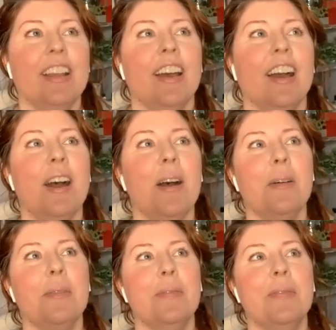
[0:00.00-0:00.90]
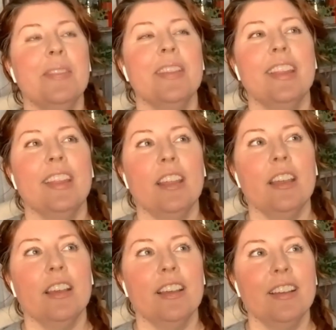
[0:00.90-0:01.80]
Um,
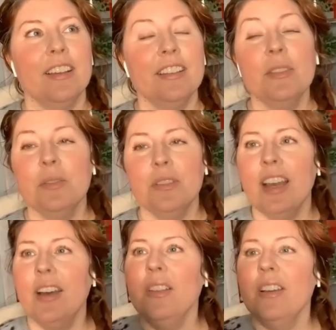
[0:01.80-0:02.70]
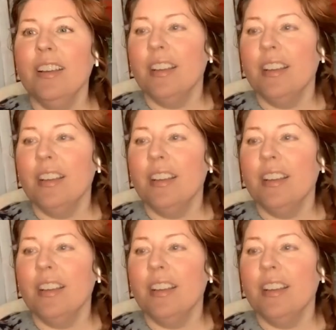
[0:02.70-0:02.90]
how long?